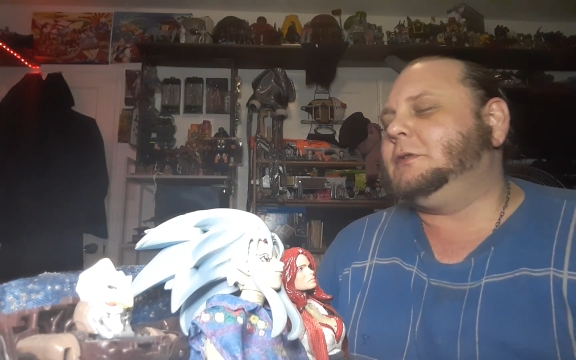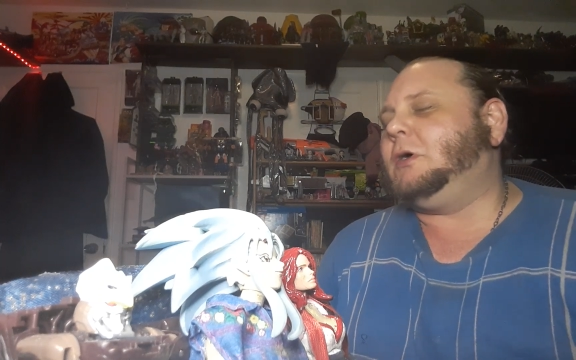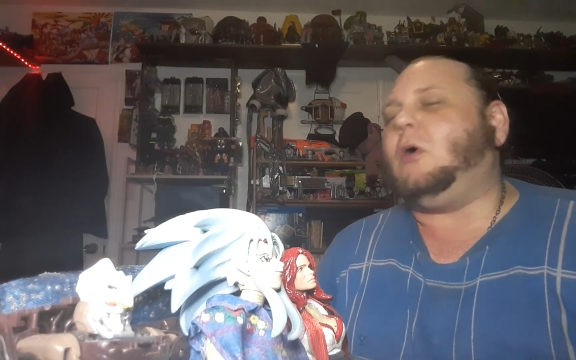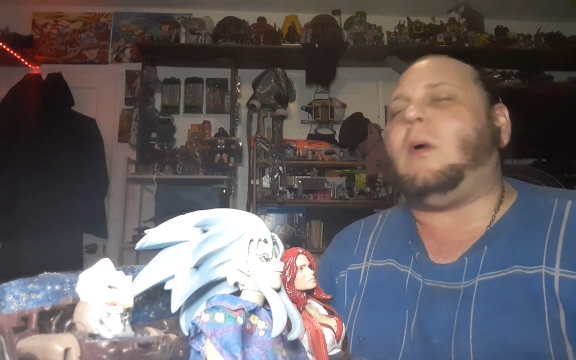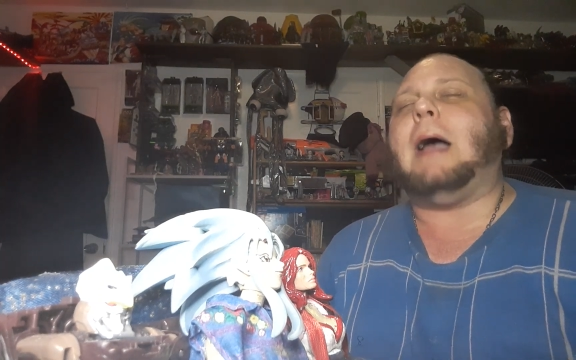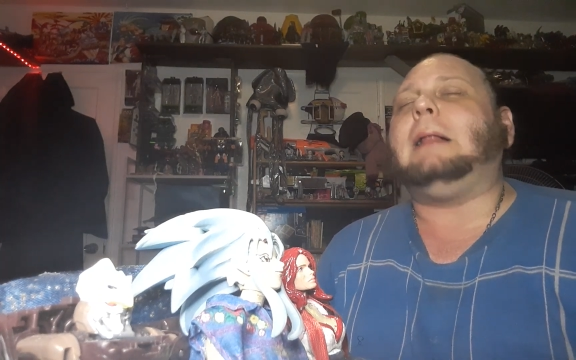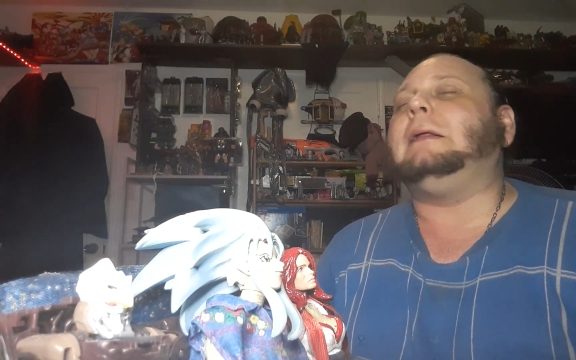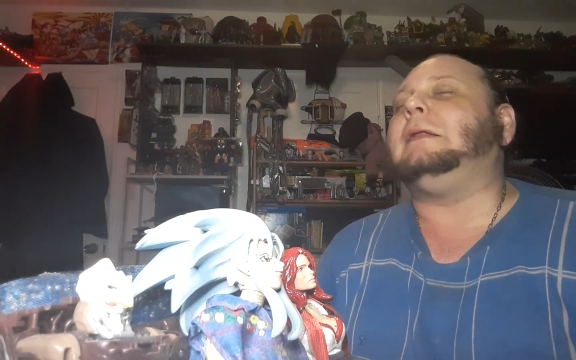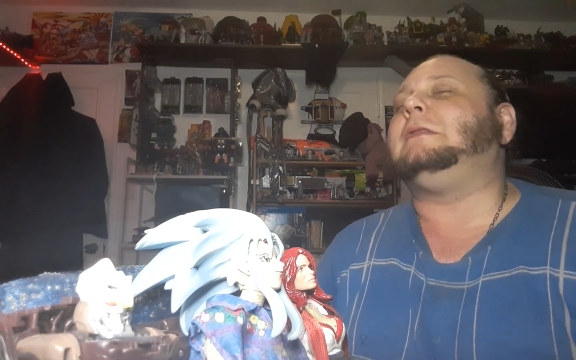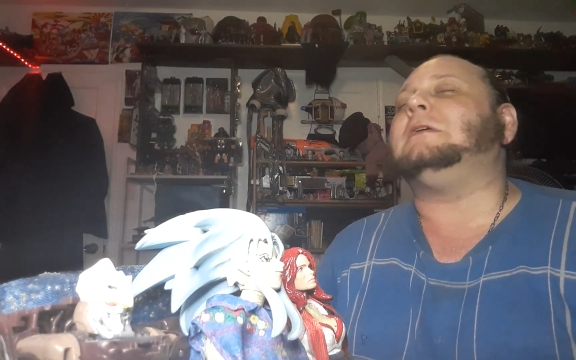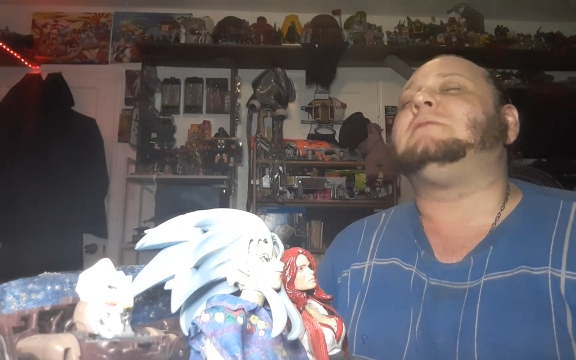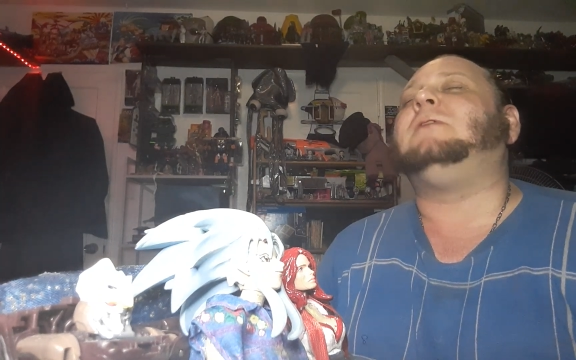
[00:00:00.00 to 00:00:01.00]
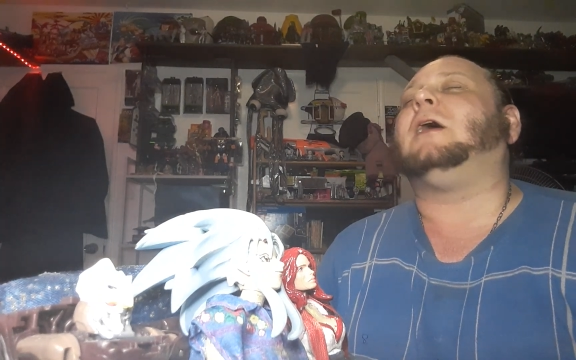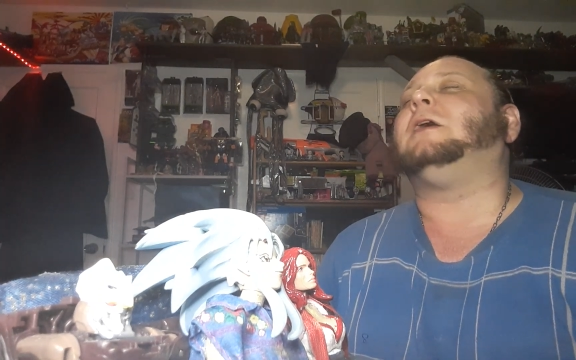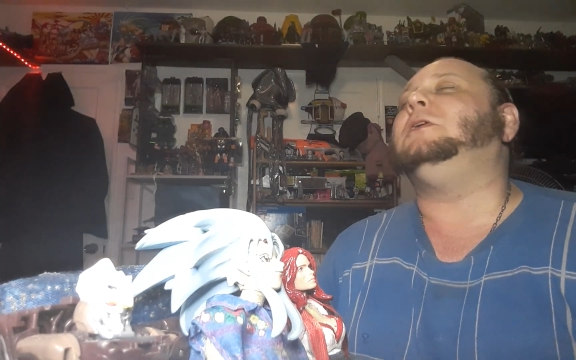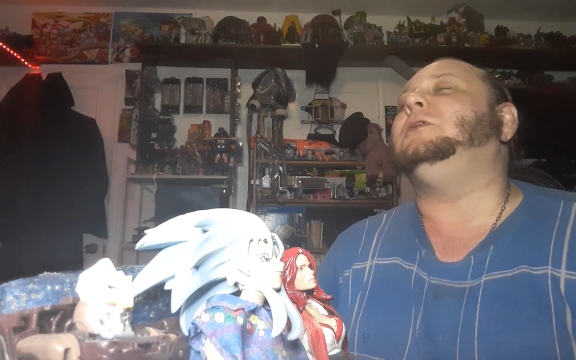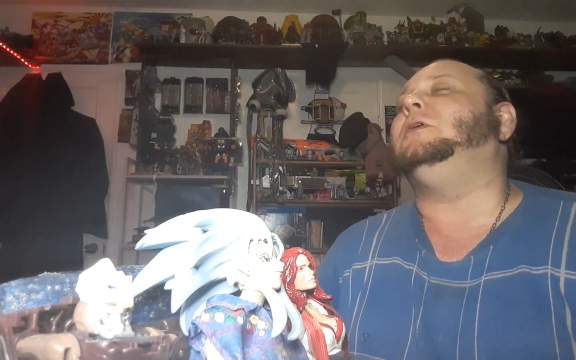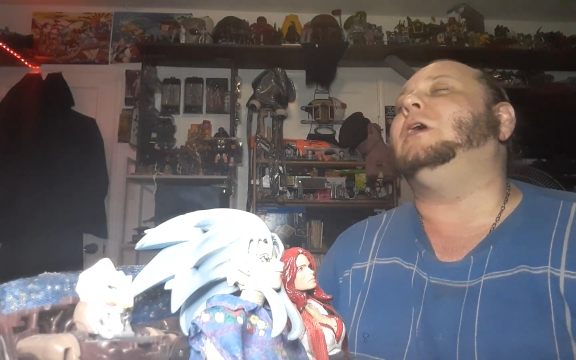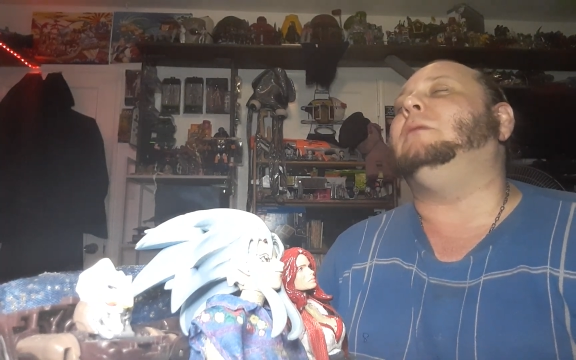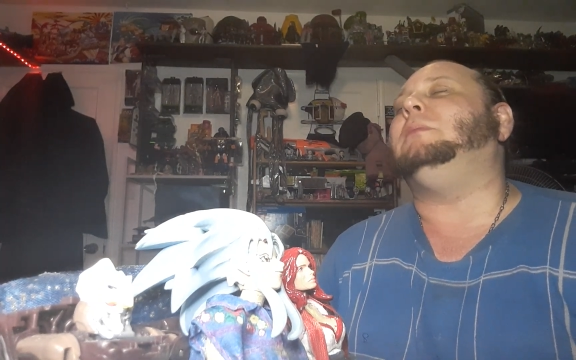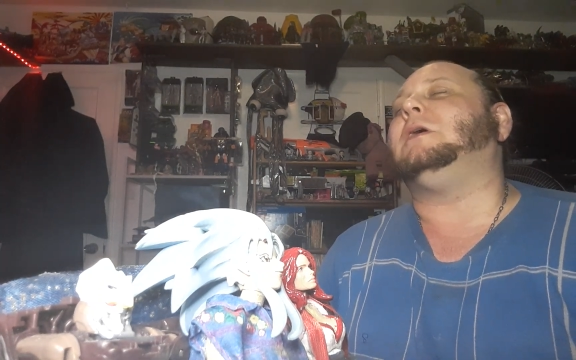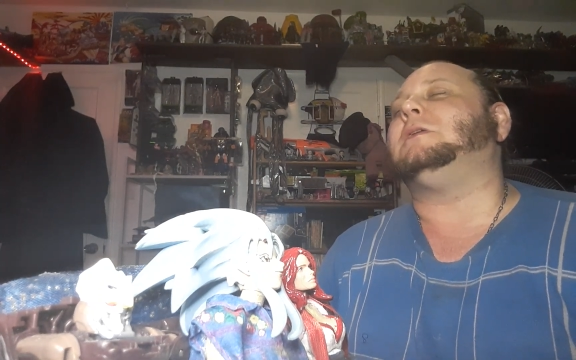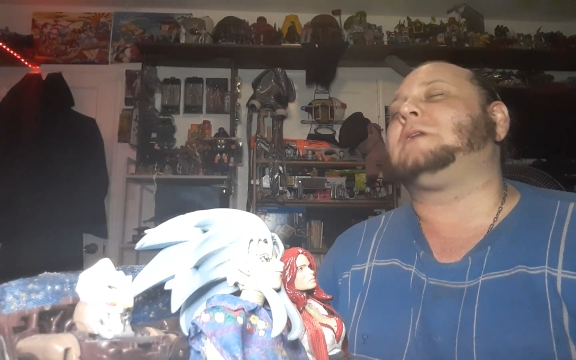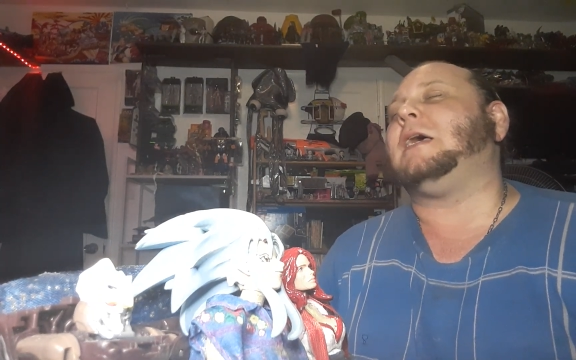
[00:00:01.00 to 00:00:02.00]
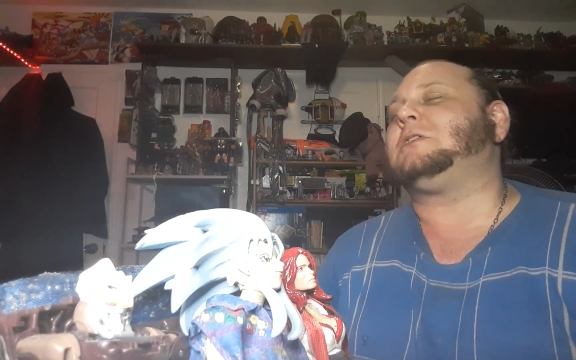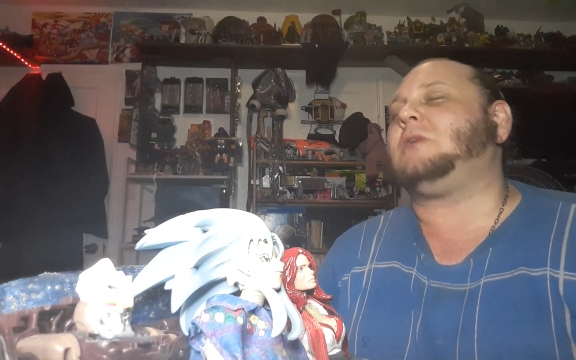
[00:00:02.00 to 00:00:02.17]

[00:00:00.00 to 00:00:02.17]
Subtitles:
Oh, I lit this fucking dude up because, okay,